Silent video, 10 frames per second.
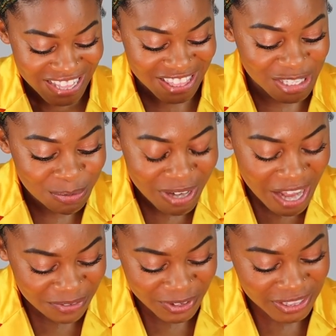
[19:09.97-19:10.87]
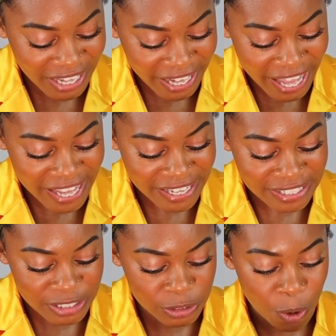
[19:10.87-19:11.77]
This one, I feel like, has
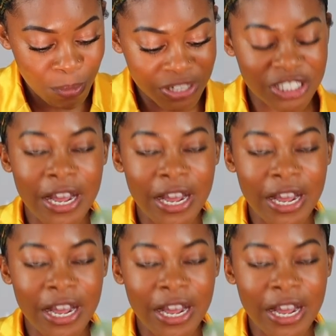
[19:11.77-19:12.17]
so much